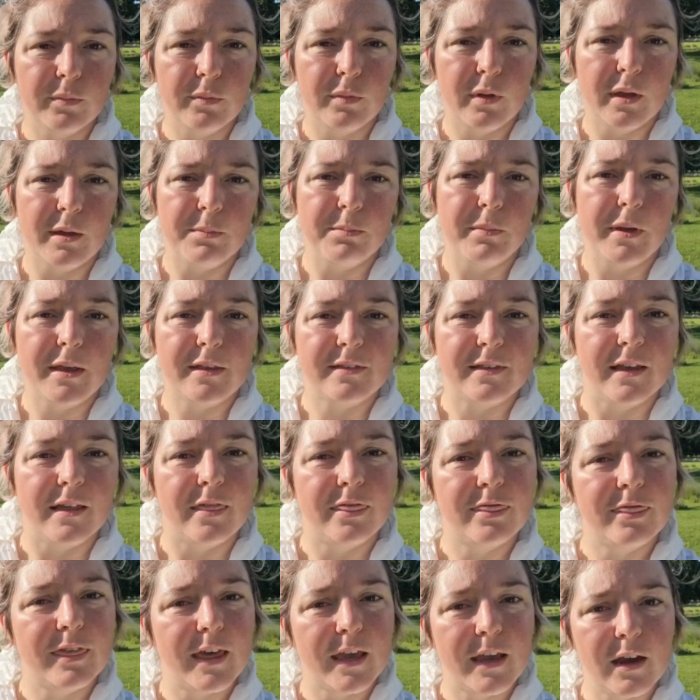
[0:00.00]
it makes it
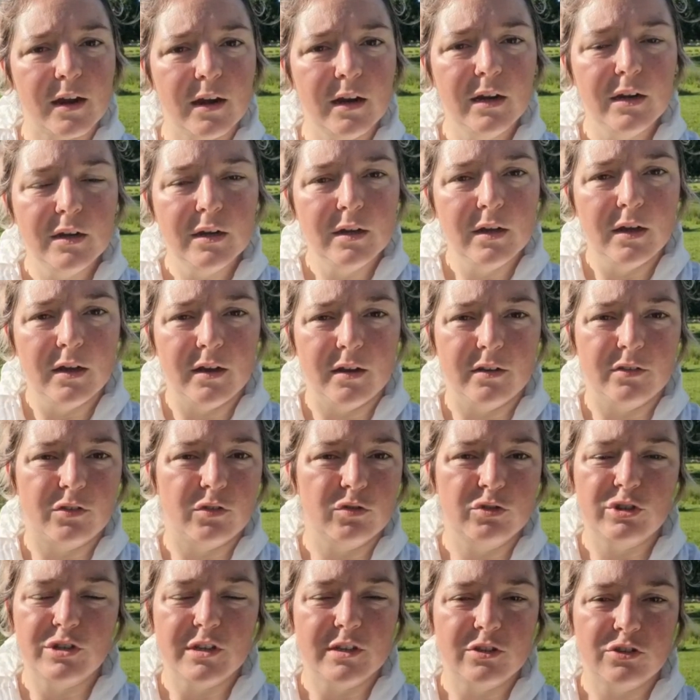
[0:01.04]
thicker, so
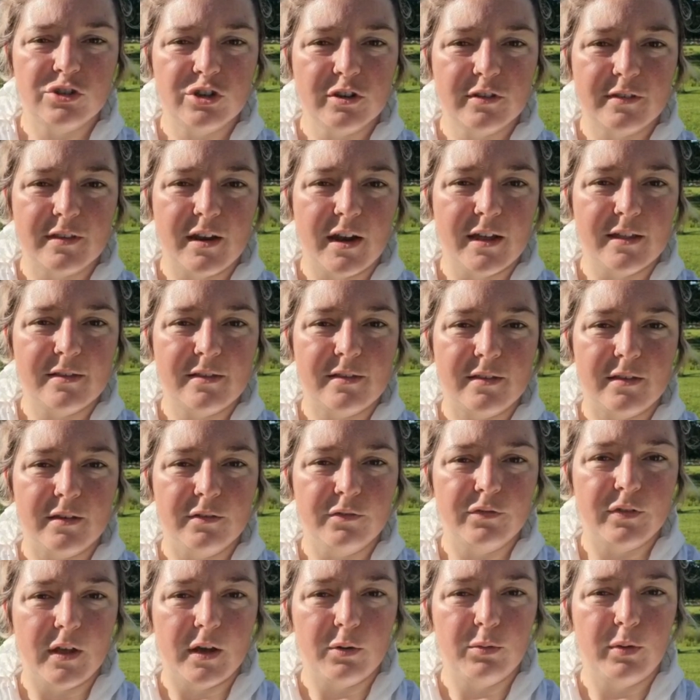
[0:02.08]
it's just an
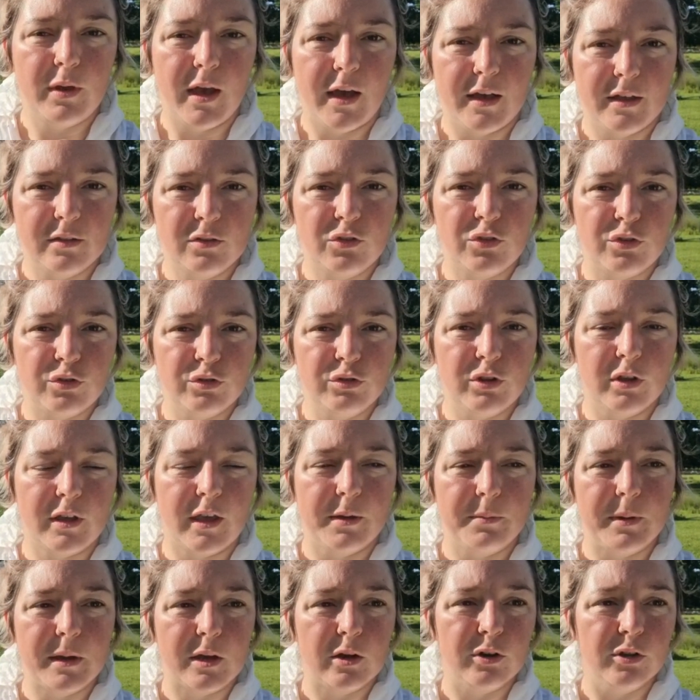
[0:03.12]
additive that we add to the
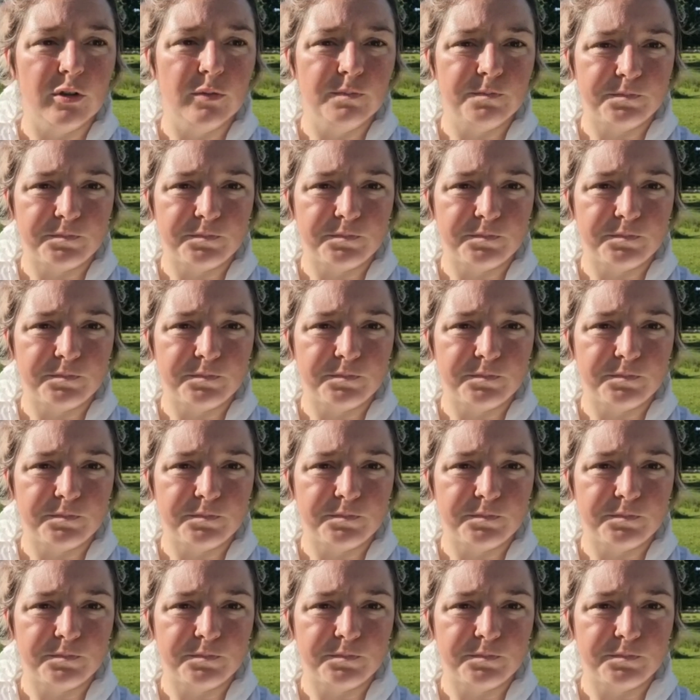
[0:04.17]
chemical